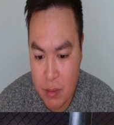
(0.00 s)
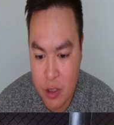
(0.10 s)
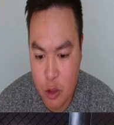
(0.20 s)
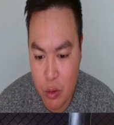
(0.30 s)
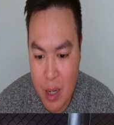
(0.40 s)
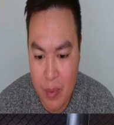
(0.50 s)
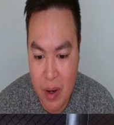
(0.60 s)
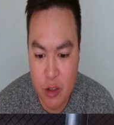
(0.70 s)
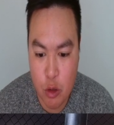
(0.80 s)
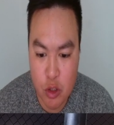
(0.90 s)
It's coming
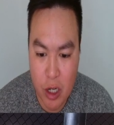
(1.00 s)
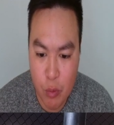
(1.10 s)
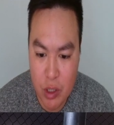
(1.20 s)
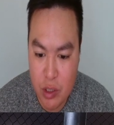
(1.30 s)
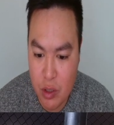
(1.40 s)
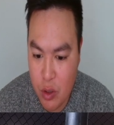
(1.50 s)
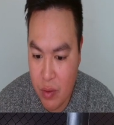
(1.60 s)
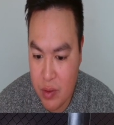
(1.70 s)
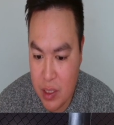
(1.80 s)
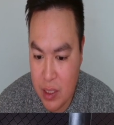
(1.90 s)
off 2 straight wins in the
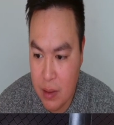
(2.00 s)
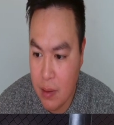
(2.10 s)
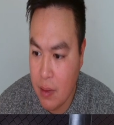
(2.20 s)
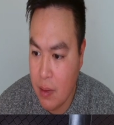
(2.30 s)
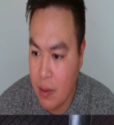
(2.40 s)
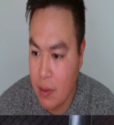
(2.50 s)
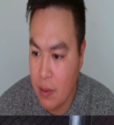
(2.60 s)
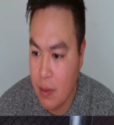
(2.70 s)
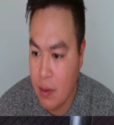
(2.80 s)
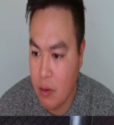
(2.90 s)
UFC.
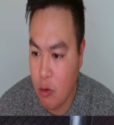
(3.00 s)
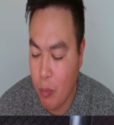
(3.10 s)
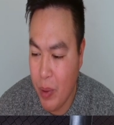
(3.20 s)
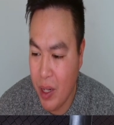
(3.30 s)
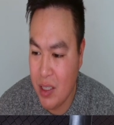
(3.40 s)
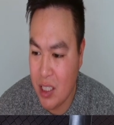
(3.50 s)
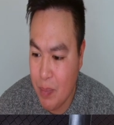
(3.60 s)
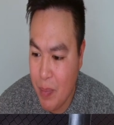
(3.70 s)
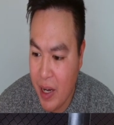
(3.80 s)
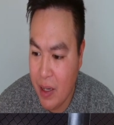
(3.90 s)
Robelis
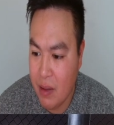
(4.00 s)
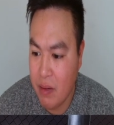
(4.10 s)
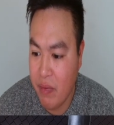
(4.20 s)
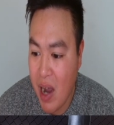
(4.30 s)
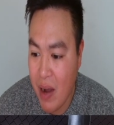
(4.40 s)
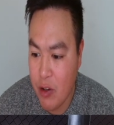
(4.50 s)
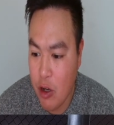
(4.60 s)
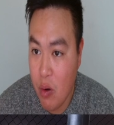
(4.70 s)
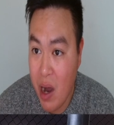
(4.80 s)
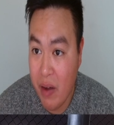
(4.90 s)
Despaigne,
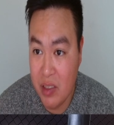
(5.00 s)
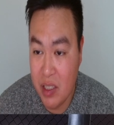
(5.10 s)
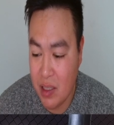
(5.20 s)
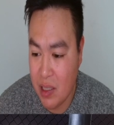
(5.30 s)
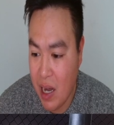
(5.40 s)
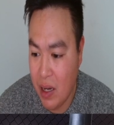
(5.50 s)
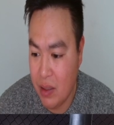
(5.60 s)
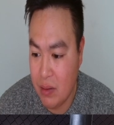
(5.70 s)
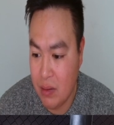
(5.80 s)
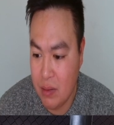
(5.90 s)
5-0. Obviously, this guy
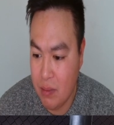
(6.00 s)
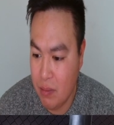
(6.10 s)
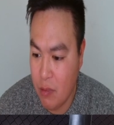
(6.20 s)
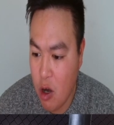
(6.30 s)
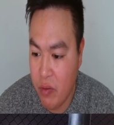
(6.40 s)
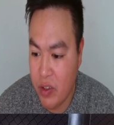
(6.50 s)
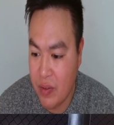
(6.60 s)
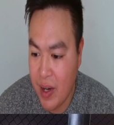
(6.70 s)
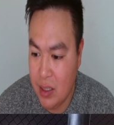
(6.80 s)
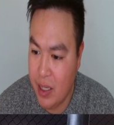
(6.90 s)
is all of his
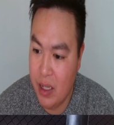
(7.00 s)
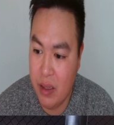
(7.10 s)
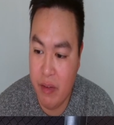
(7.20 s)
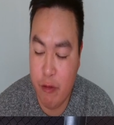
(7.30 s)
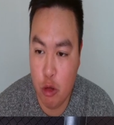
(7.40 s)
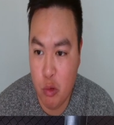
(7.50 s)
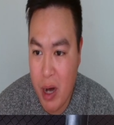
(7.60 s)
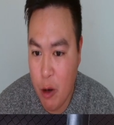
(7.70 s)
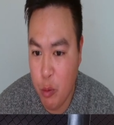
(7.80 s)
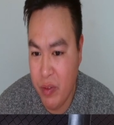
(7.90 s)
fights end in the first
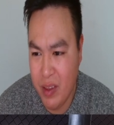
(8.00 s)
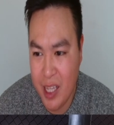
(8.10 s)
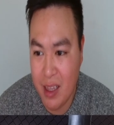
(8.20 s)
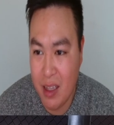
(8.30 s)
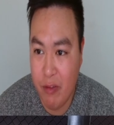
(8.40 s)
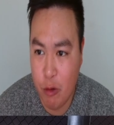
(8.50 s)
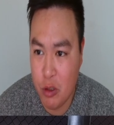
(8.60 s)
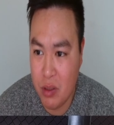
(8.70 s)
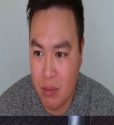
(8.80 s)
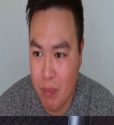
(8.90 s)
round within like the
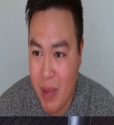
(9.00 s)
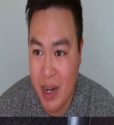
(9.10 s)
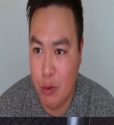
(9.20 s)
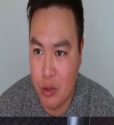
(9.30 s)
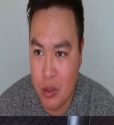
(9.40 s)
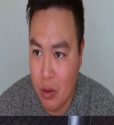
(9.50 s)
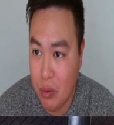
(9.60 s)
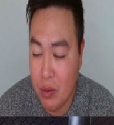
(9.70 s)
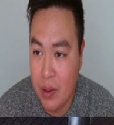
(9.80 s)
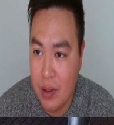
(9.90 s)
first minute or
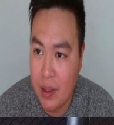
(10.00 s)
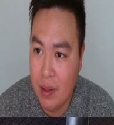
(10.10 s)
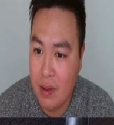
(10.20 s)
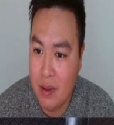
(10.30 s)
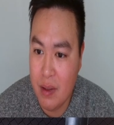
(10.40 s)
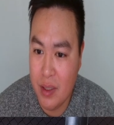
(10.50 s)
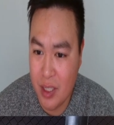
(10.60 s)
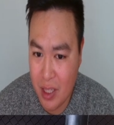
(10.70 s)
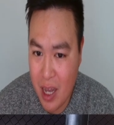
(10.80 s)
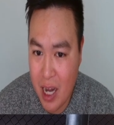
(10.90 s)
so. Let's
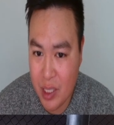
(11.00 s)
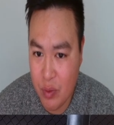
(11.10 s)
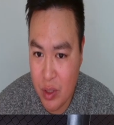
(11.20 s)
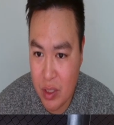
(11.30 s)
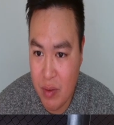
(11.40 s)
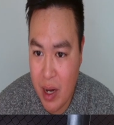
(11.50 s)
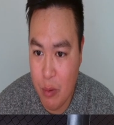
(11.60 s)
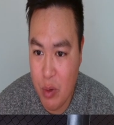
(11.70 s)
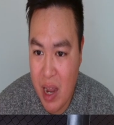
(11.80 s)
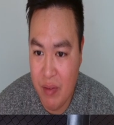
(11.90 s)
look at the odds for this
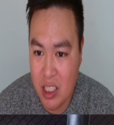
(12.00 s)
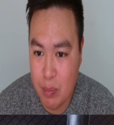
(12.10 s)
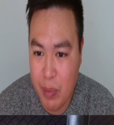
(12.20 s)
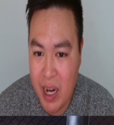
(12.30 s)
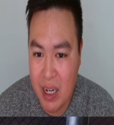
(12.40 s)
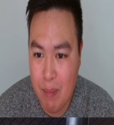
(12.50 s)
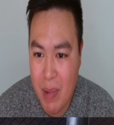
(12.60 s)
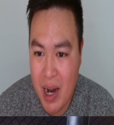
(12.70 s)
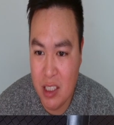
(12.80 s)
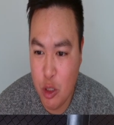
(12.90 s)
fight. We have Despaigne at
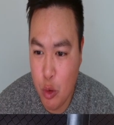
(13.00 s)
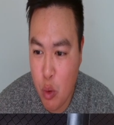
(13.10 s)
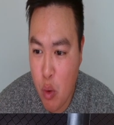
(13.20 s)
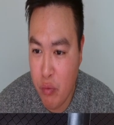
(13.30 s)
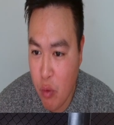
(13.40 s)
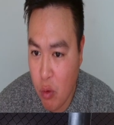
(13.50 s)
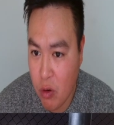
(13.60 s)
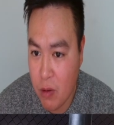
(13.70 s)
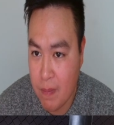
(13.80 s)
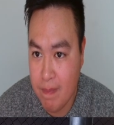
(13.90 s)
minus 204.